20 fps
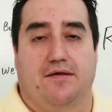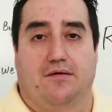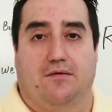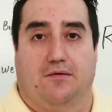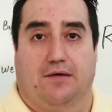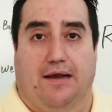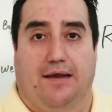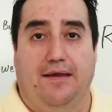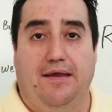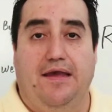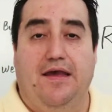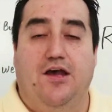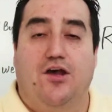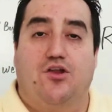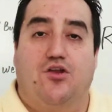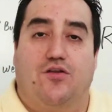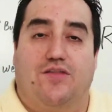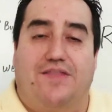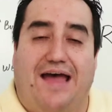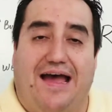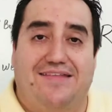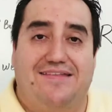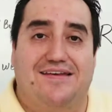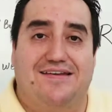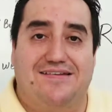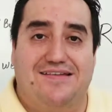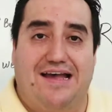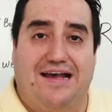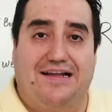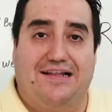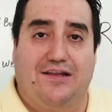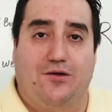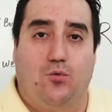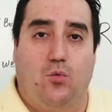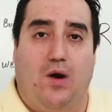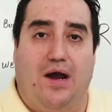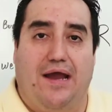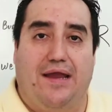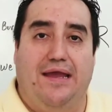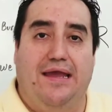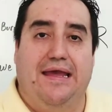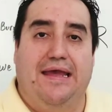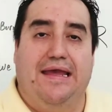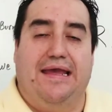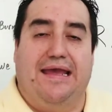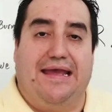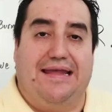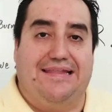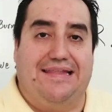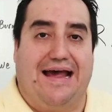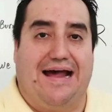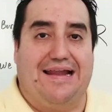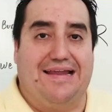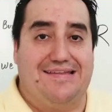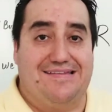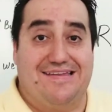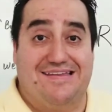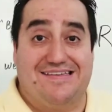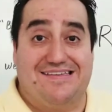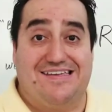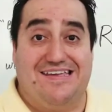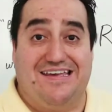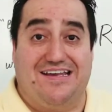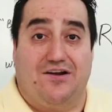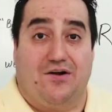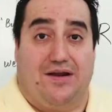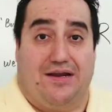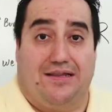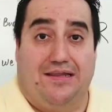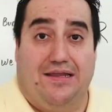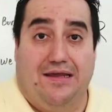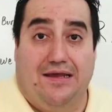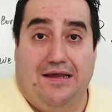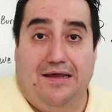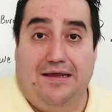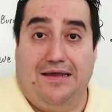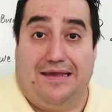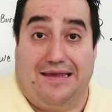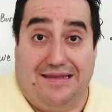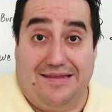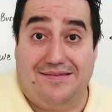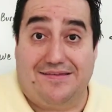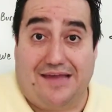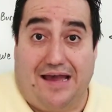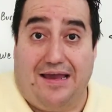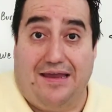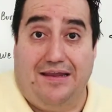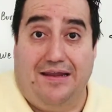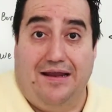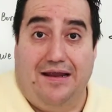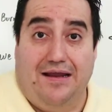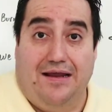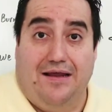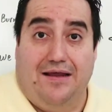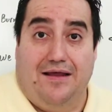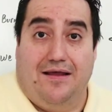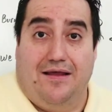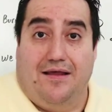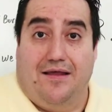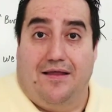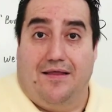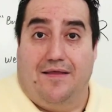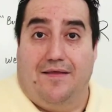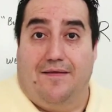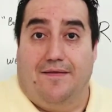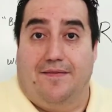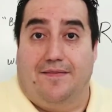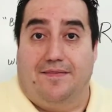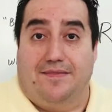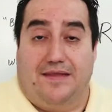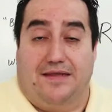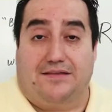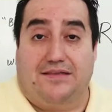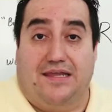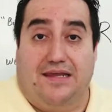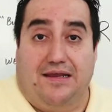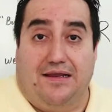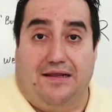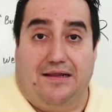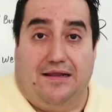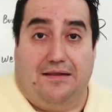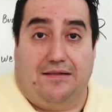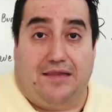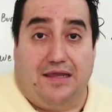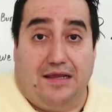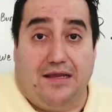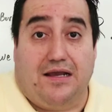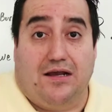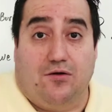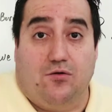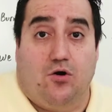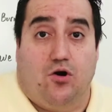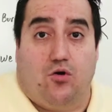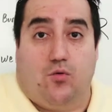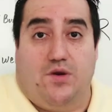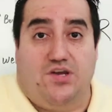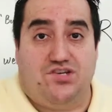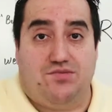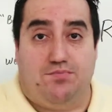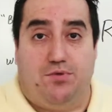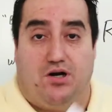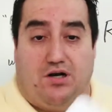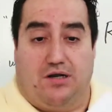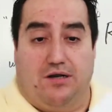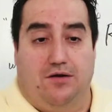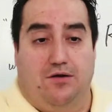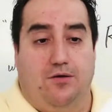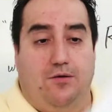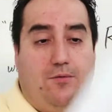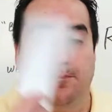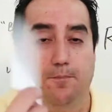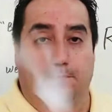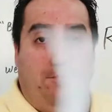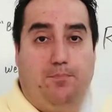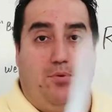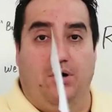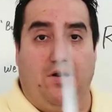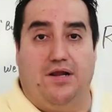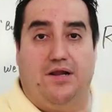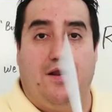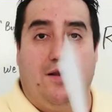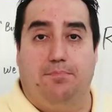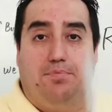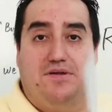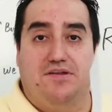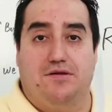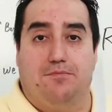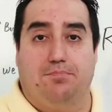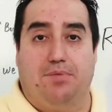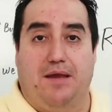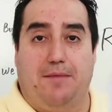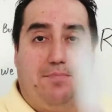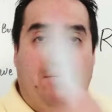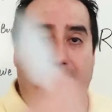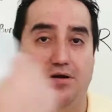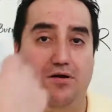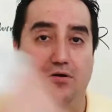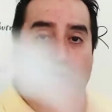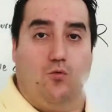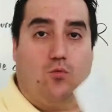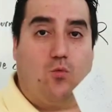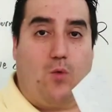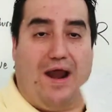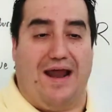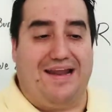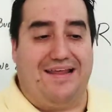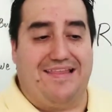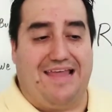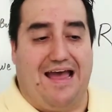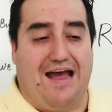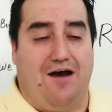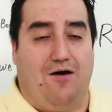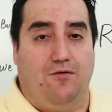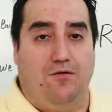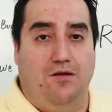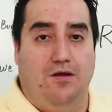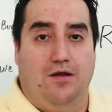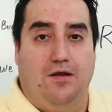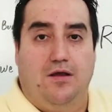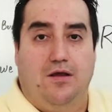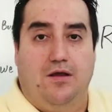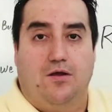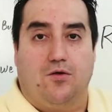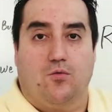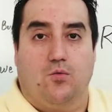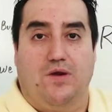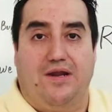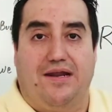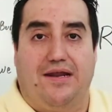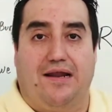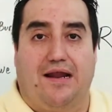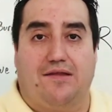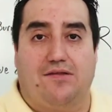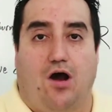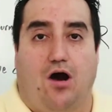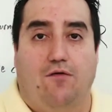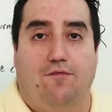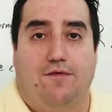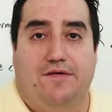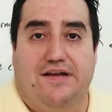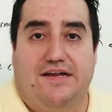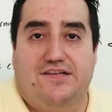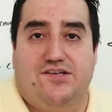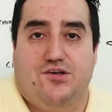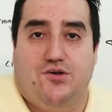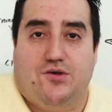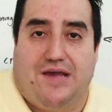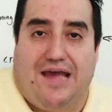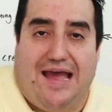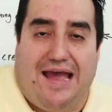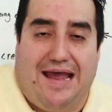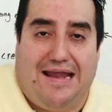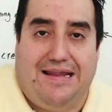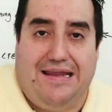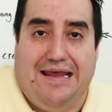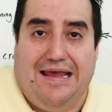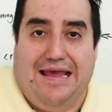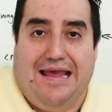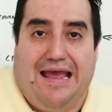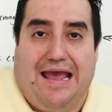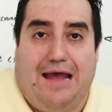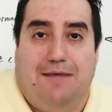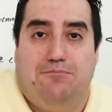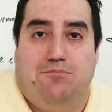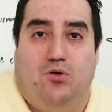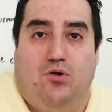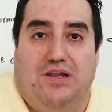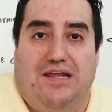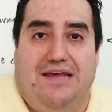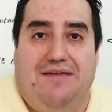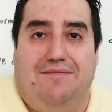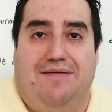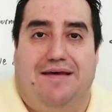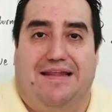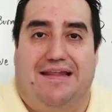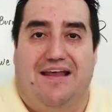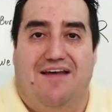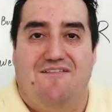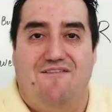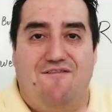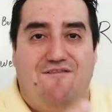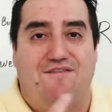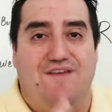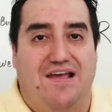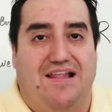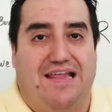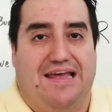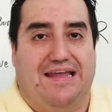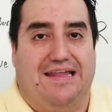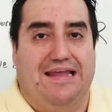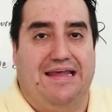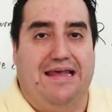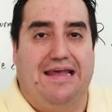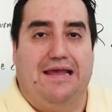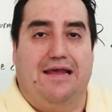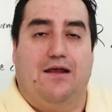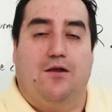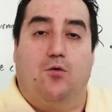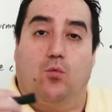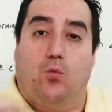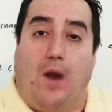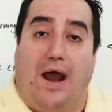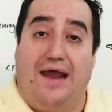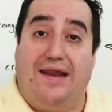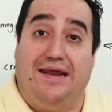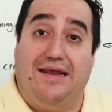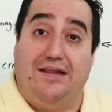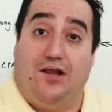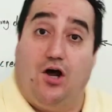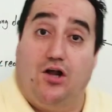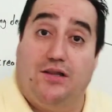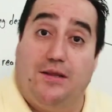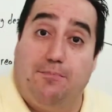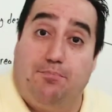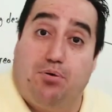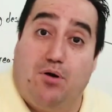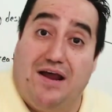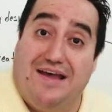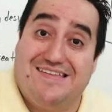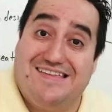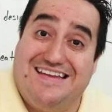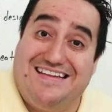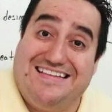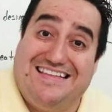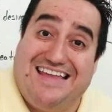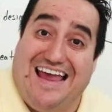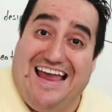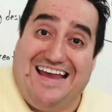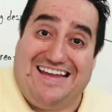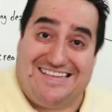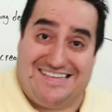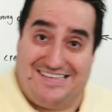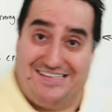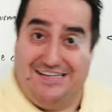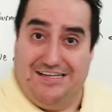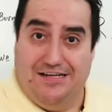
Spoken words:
Okay? So that's exactly why, and that is the secret inside the Think and Grow Rich book. Put it on a piece of paper, write it down, read it as often as you can, and believe it, feel it. Write it on the present tense.